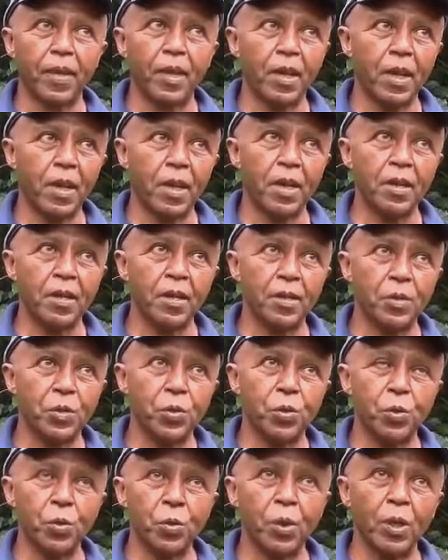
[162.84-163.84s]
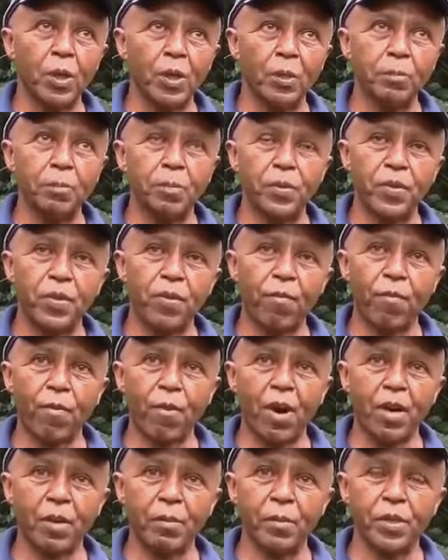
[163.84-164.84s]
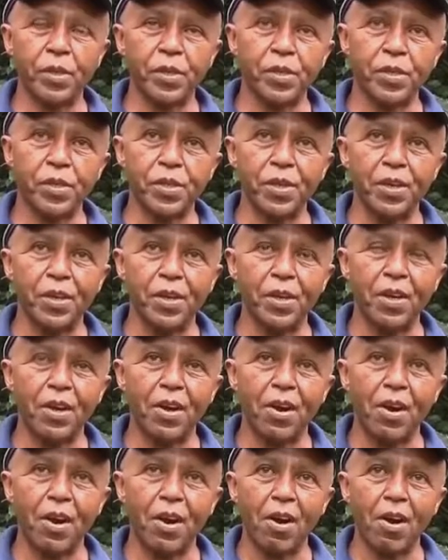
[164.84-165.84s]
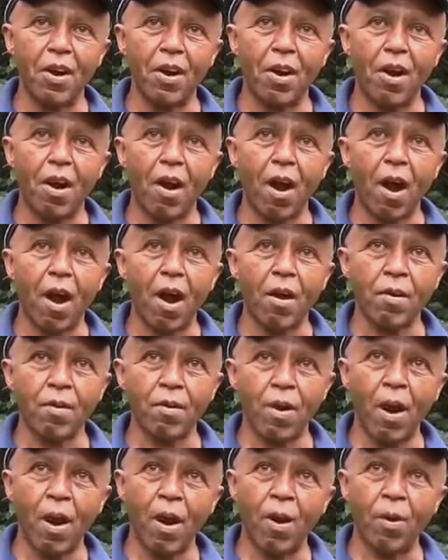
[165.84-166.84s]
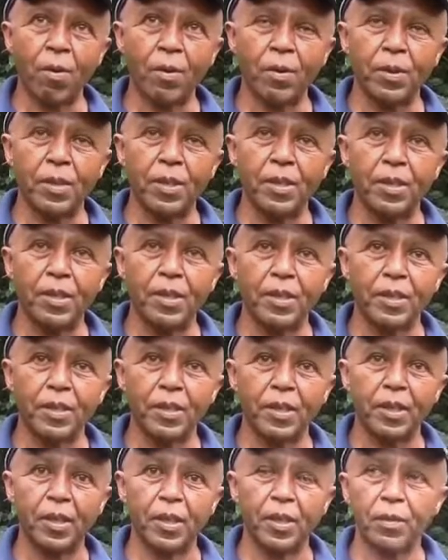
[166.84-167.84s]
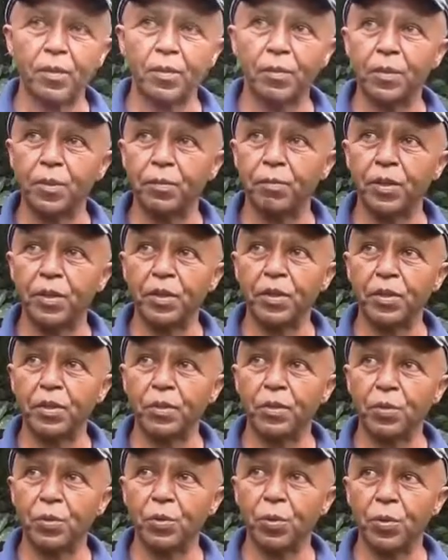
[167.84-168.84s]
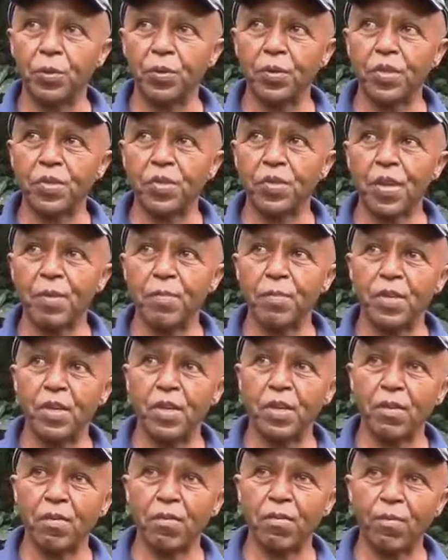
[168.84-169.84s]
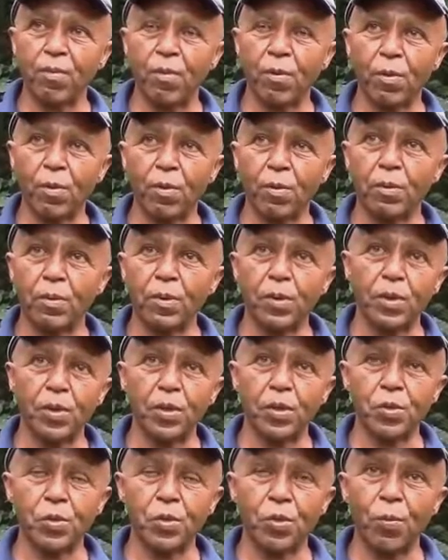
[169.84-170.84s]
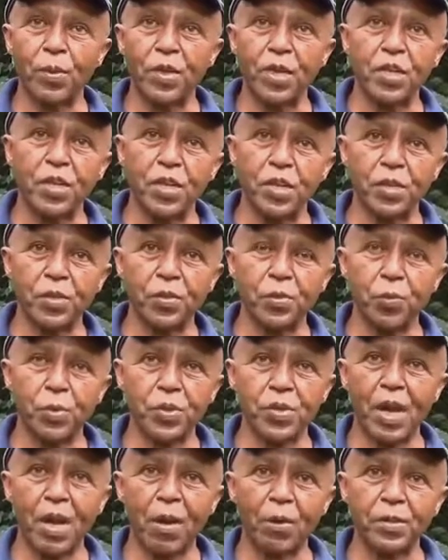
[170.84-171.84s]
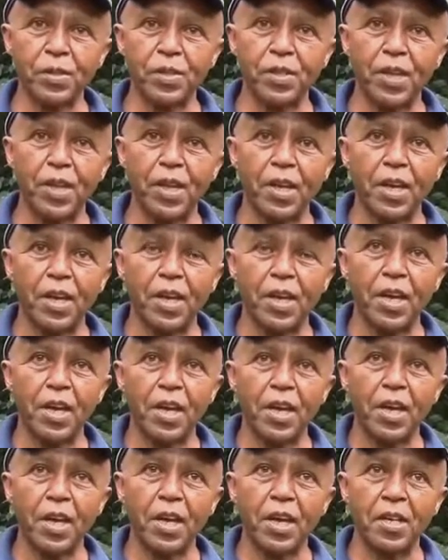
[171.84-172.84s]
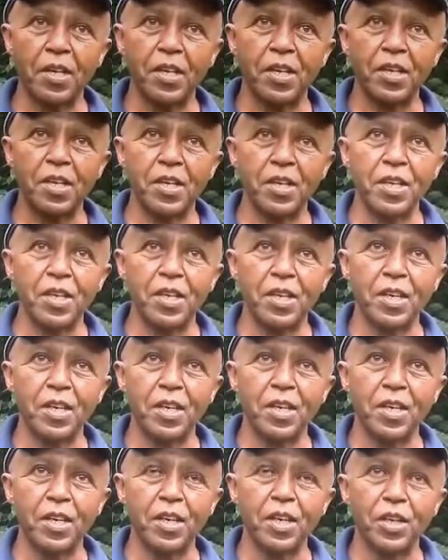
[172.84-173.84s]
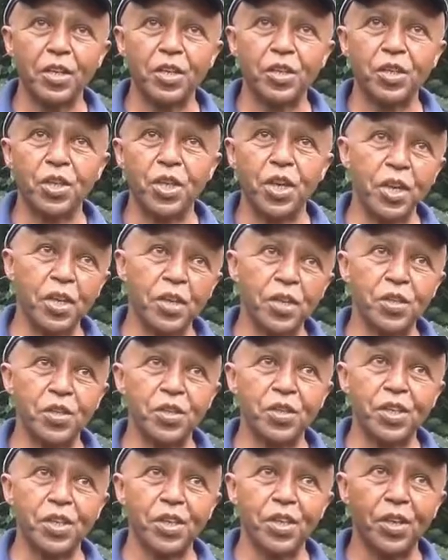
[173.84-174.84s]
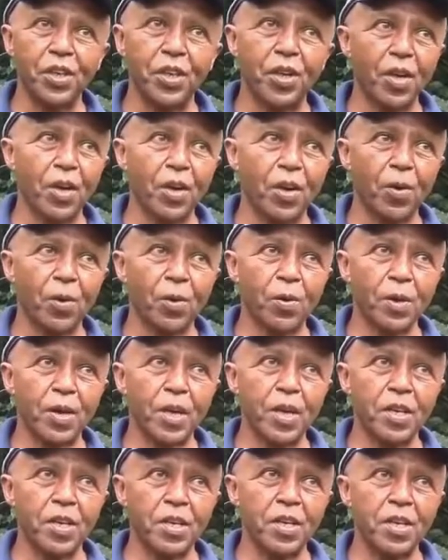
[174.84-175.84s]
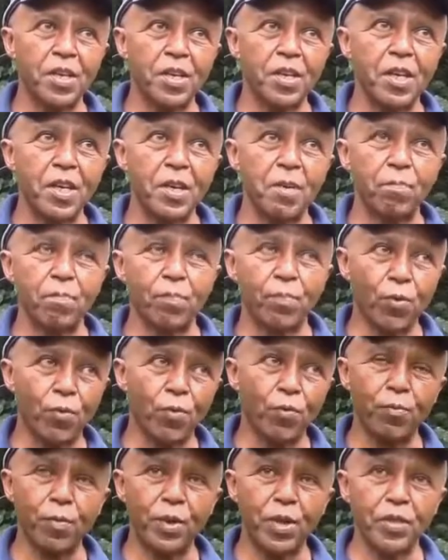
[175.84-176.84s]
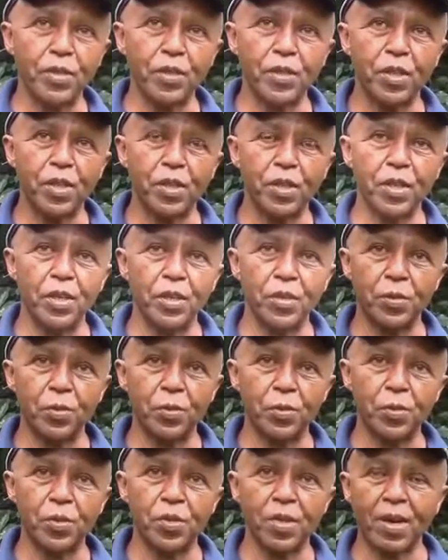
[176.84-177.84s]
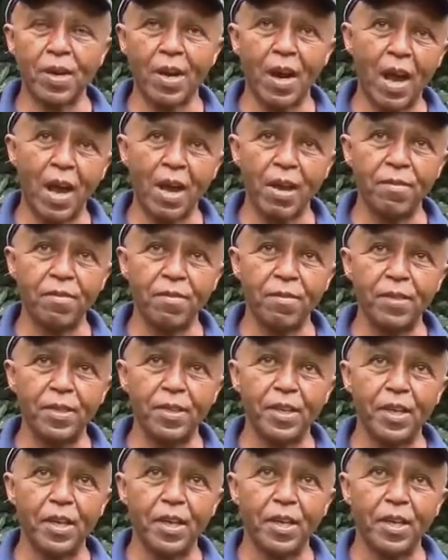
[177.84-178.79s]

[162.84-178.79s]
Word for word: and to help the farmers around who've been doing the same thing for so many years without any change or any improvement into their life.